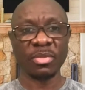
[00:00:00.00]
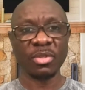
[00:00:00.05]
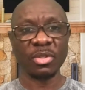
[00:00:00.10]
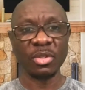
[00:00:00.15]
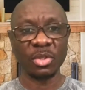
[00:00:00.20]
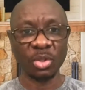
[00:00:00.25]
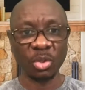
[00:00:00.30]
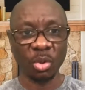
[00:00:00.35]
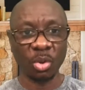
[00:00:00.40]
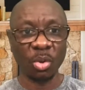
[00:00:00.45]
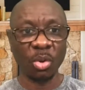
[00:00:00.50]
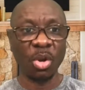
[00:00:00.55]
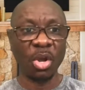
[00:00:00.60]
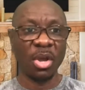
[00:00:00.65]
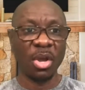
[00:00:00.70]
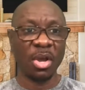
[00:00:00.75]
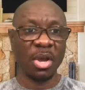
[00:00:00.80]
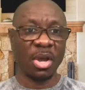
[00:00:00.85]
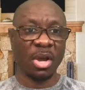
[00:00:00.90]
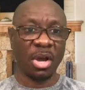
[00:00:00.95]
So
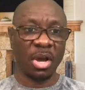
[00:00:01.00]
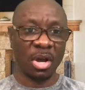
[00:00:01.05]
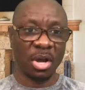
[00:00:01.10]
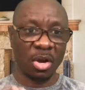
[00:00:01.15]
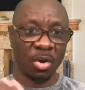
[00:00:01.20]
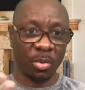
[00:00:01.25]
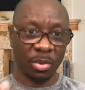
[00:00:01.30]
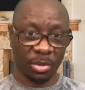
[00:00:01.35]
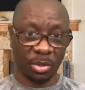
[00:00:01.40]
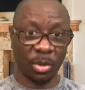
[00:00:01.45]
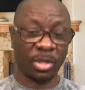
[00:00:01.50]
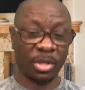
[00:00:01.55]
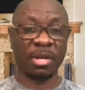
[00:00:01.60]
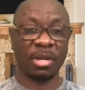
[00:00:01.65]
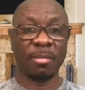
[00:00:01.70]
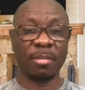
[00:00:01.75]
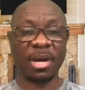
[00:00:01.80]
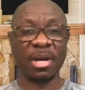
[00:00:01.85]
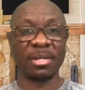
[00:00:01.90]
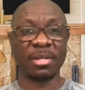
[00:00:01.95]
we're talking
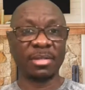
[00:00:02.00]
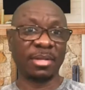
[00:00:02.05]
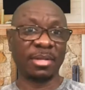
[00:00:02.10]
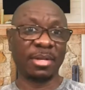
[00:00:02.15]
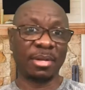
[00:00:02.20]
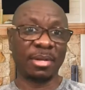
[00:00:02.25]
about